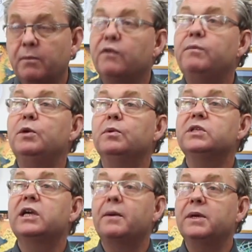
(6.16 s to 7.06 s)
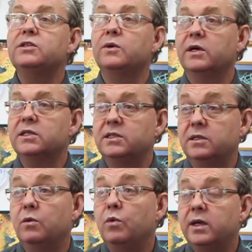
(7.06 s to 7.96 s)
number of pupils are coming to us
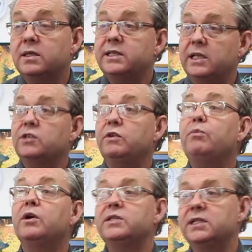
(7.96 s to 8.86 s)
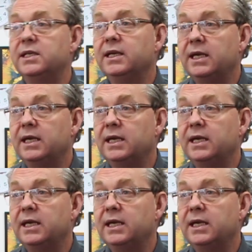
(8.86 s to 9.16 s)
with sensory processing